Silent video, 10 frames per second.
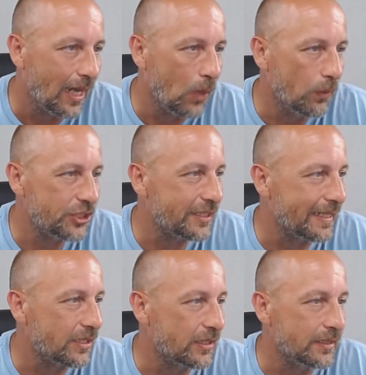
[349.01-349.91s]
I wish
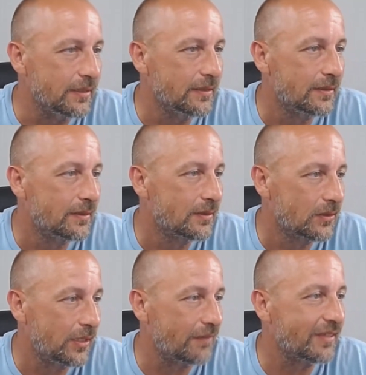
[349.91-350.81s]
they could
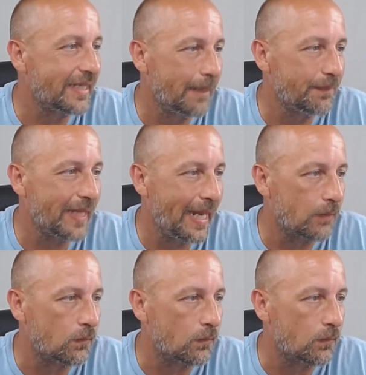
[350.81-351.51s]
have kept that